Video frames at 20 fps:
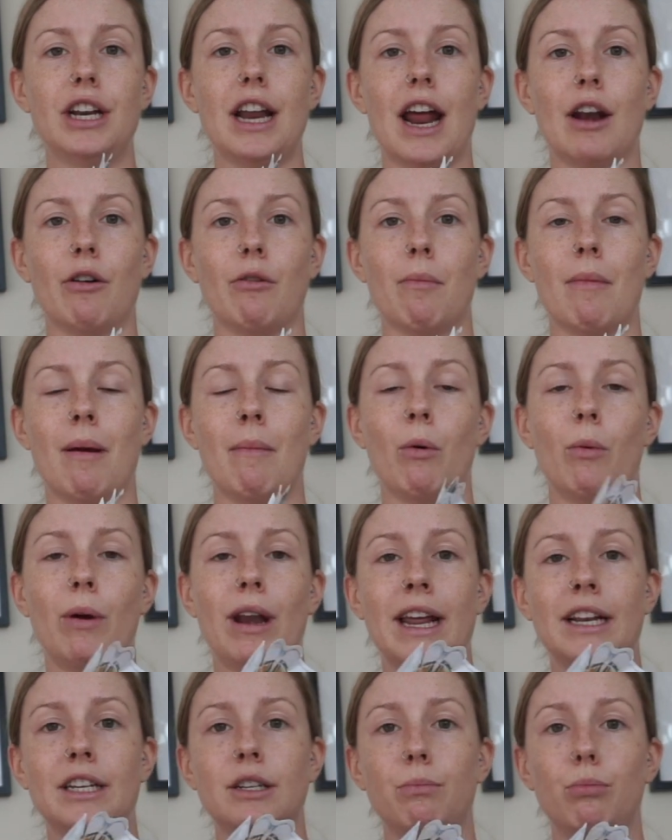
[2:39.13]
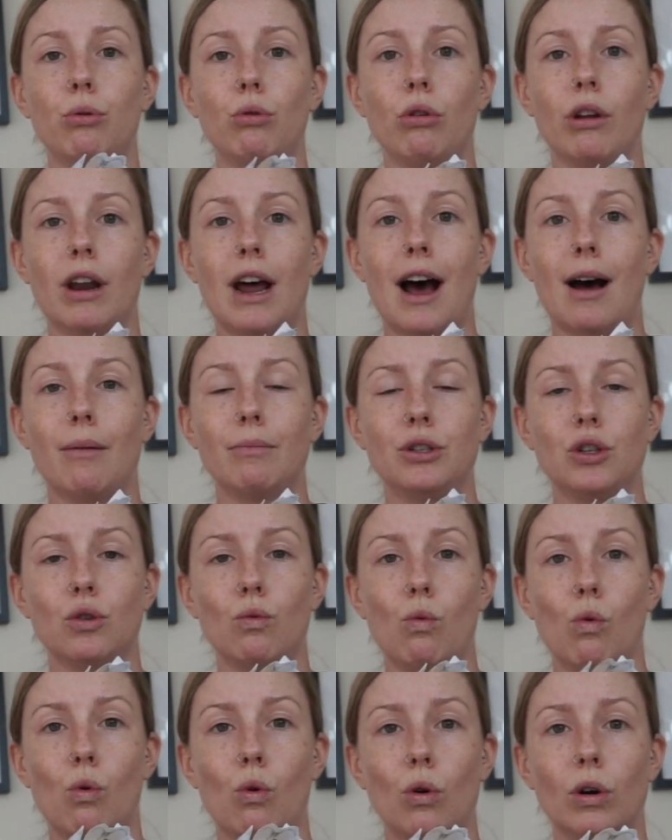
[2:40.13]
and remember we need to pull it up
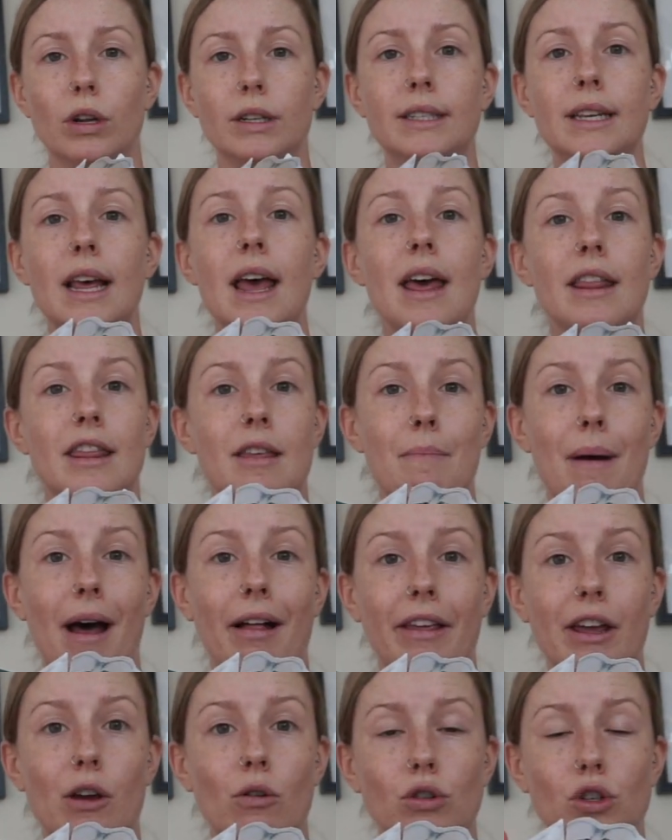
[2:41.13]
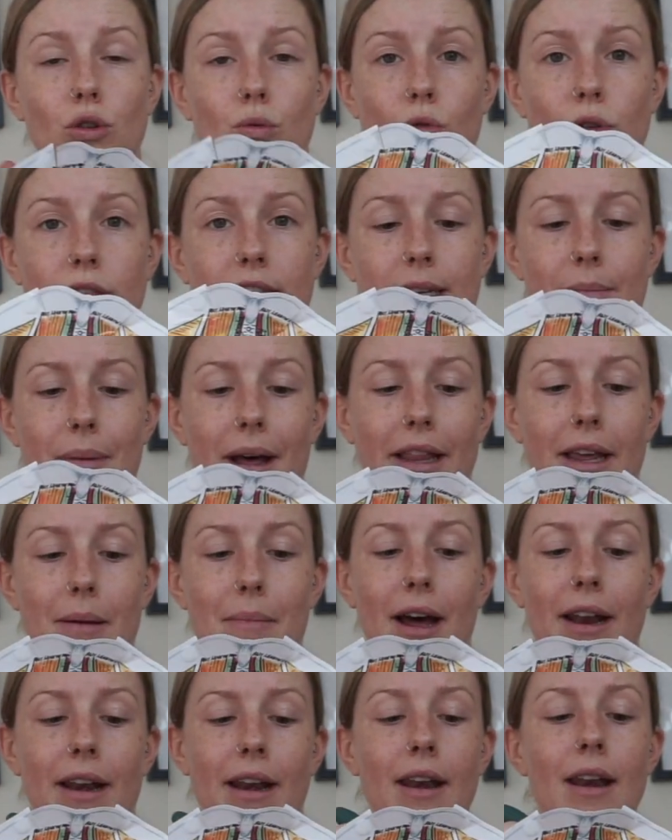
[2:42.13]
towards the belly or towards the belly
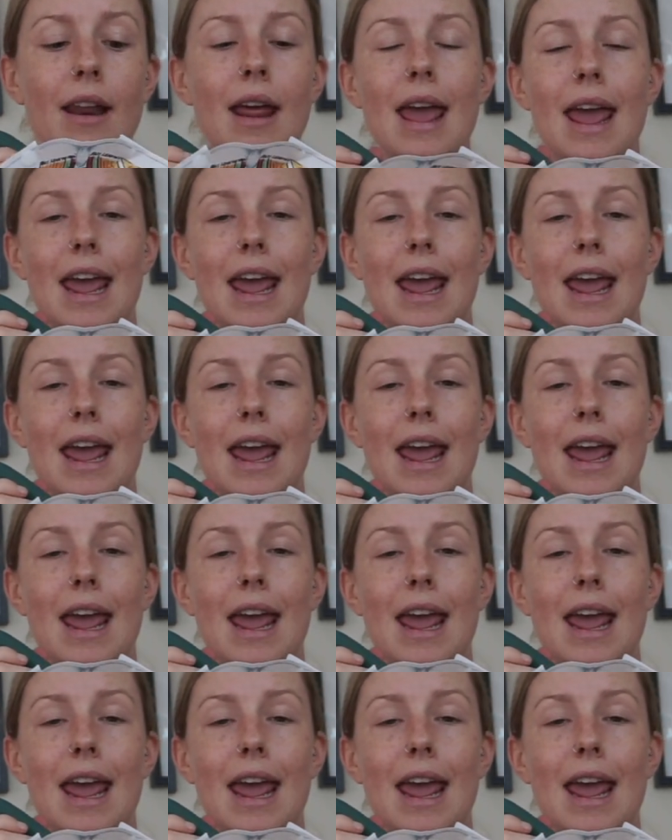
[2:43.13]
button